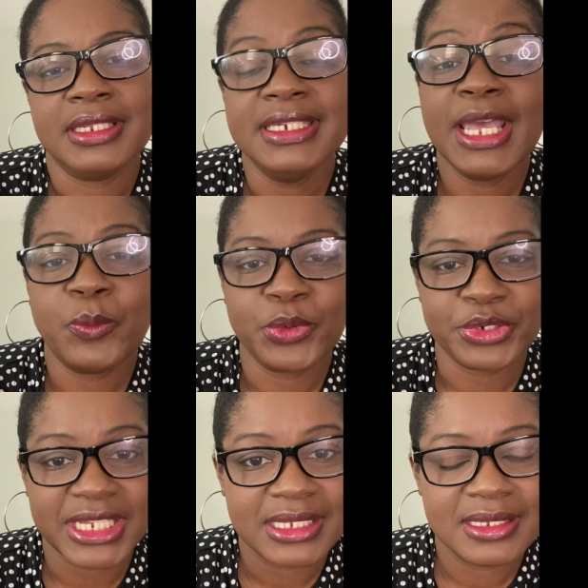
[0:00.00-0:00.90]

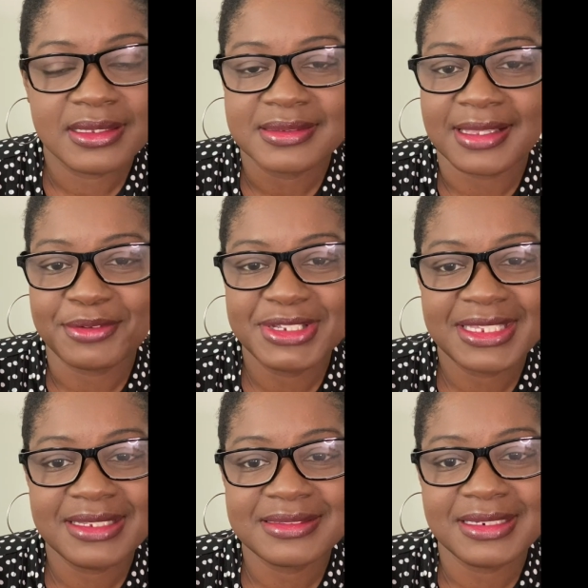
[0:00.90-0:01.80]
network is
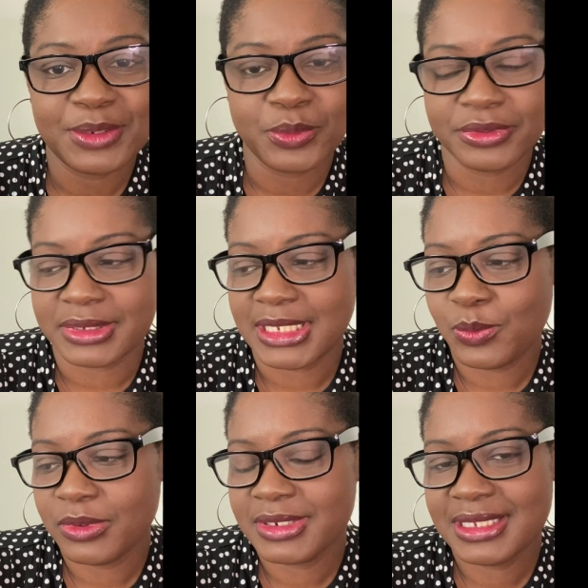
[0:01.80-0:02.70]
everything to network
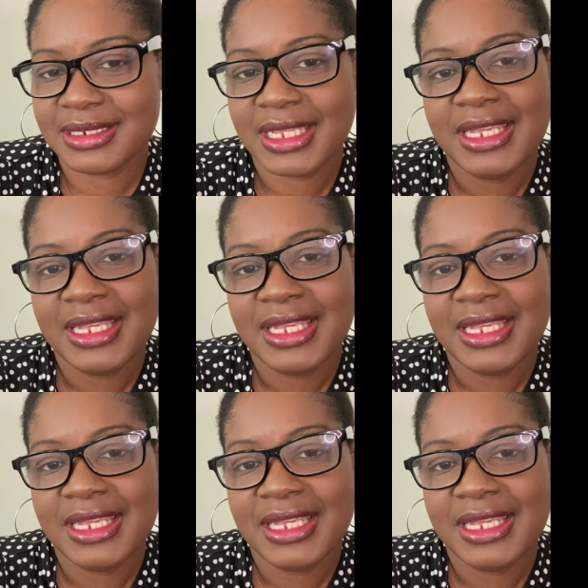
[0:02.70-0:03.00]
networking